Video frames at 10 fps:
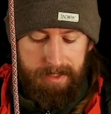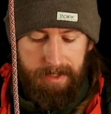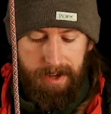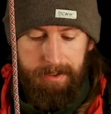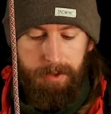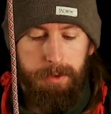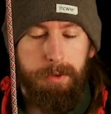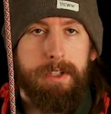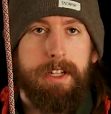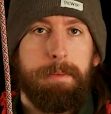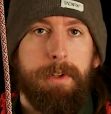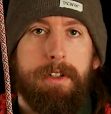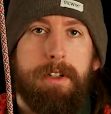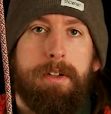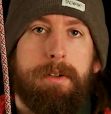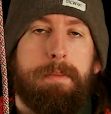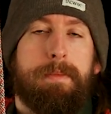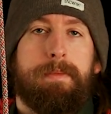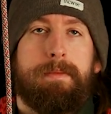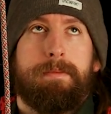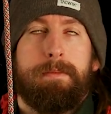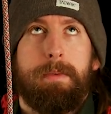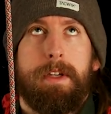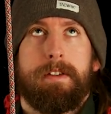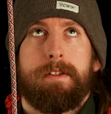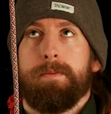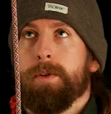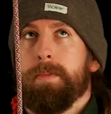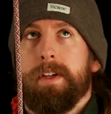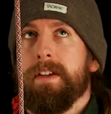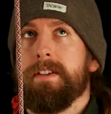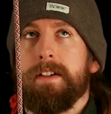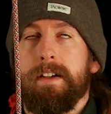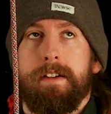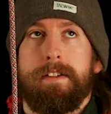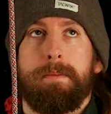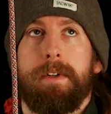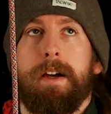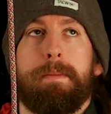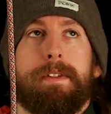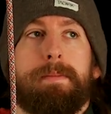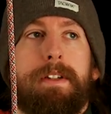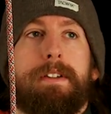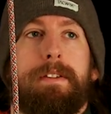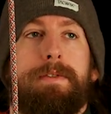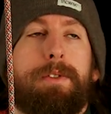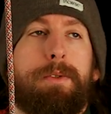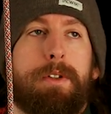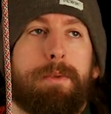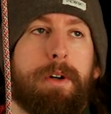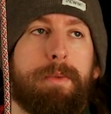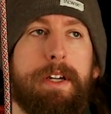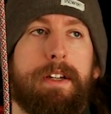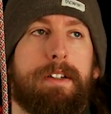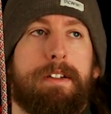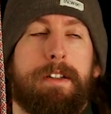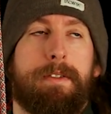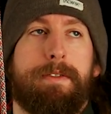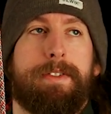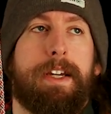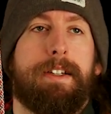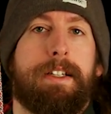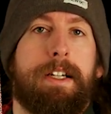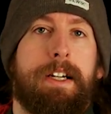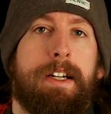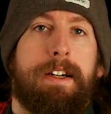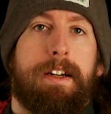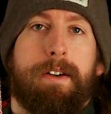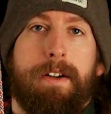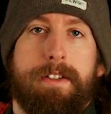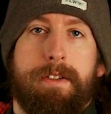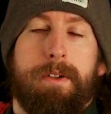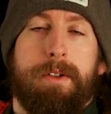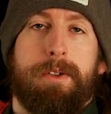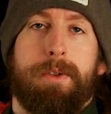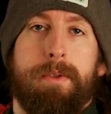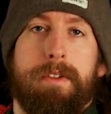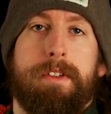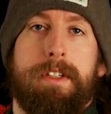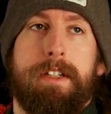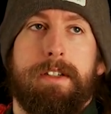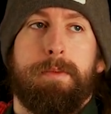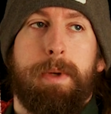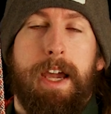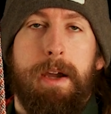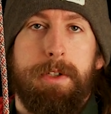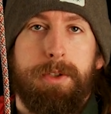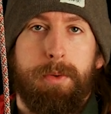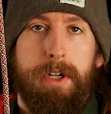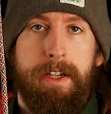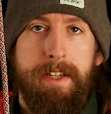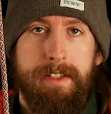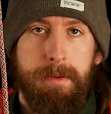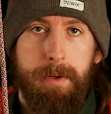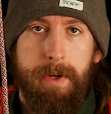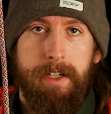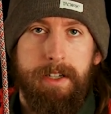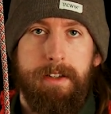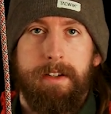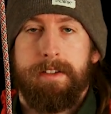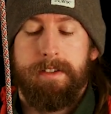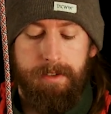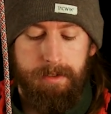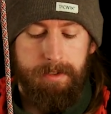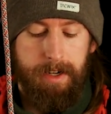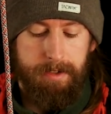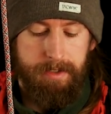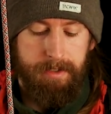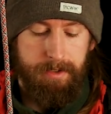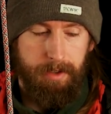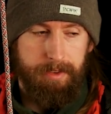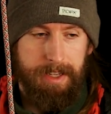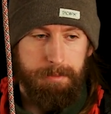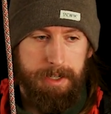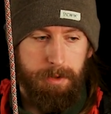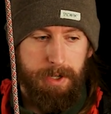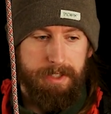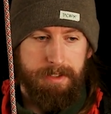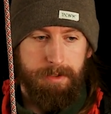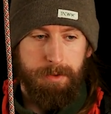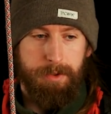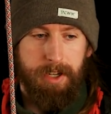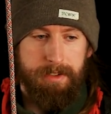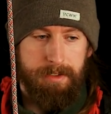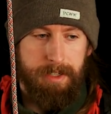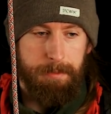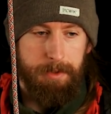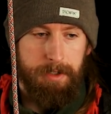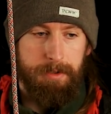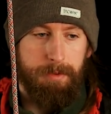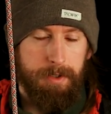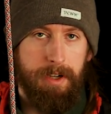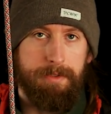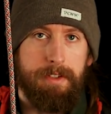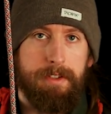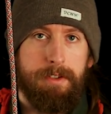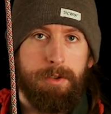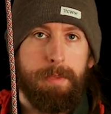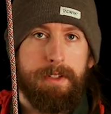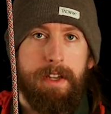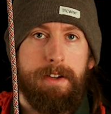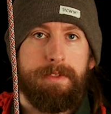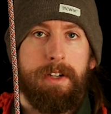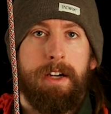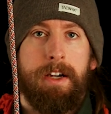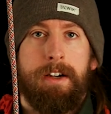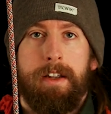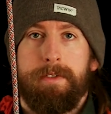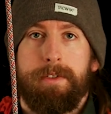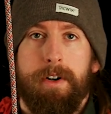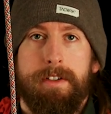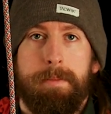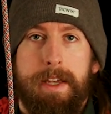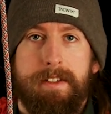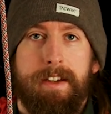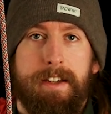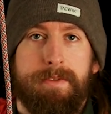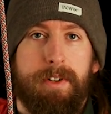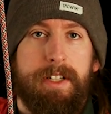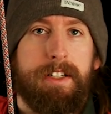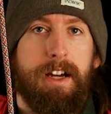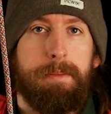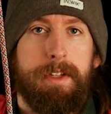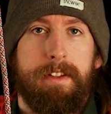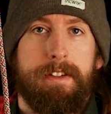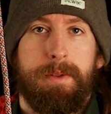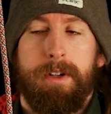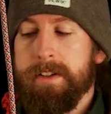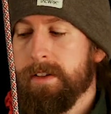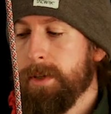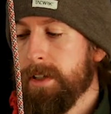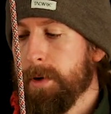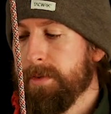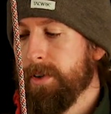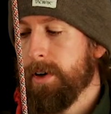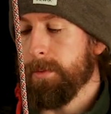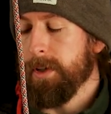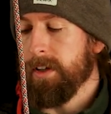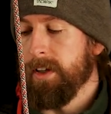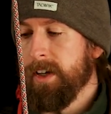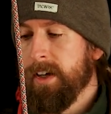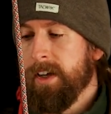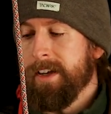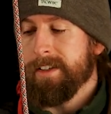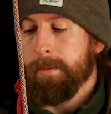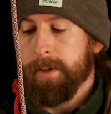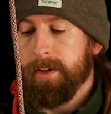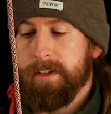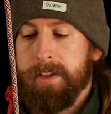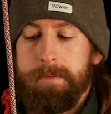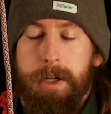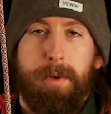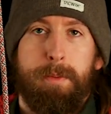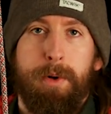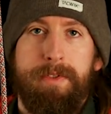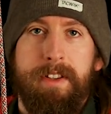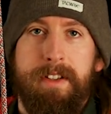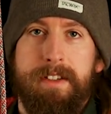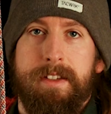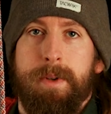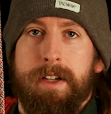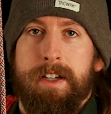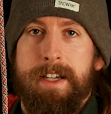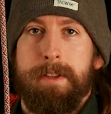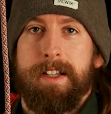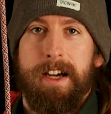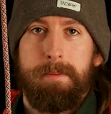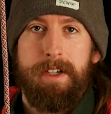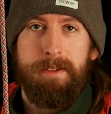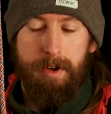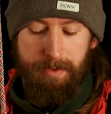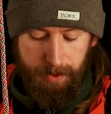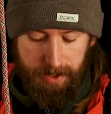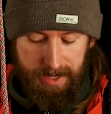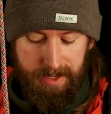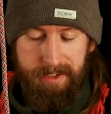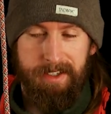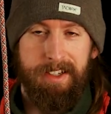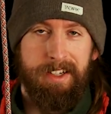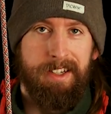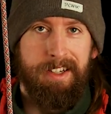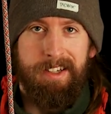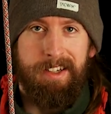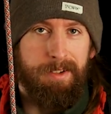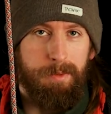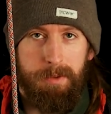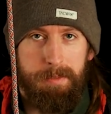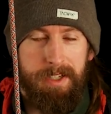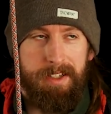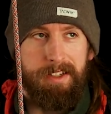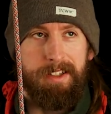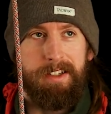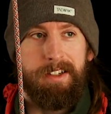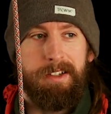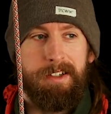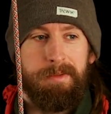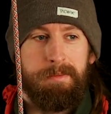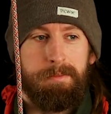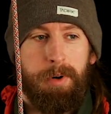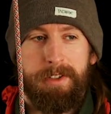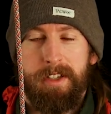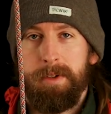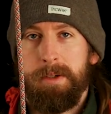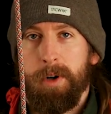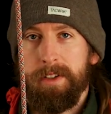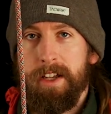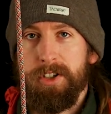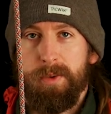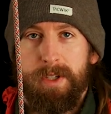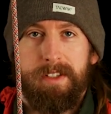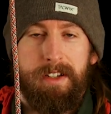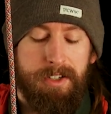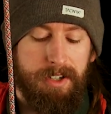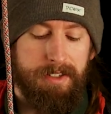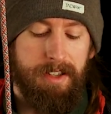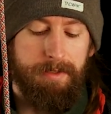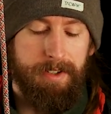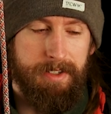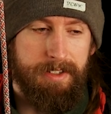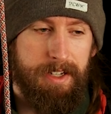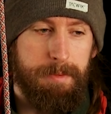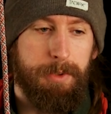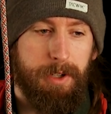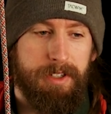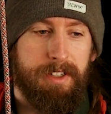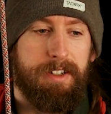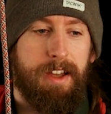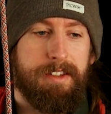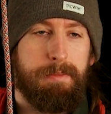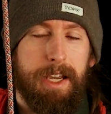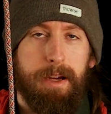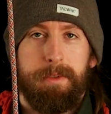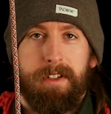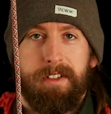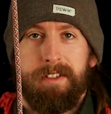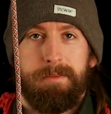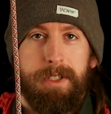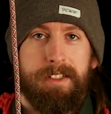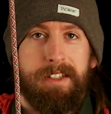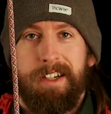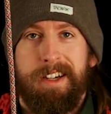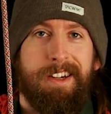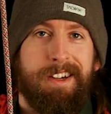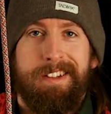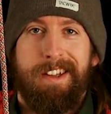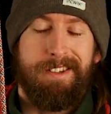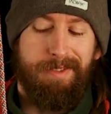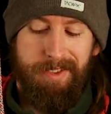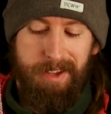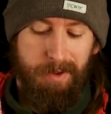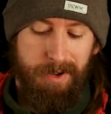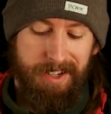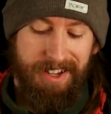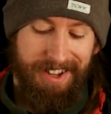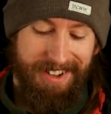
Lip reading: Yeah, I don't do a slip knot. Maybe this would be easier sometimes, but if you do it the wrong way, it will fail. And also you don't need to be able to release them quickly. So there is not that many reasons to do just a slip knot. You want to have this super safe. And of course, in best case for lead climbing, this would also be the preferable stopper knot. But removing this when lead climbing with one hand would be possibly more dangerous than just having a slip knot as a backup knot. But that's theory.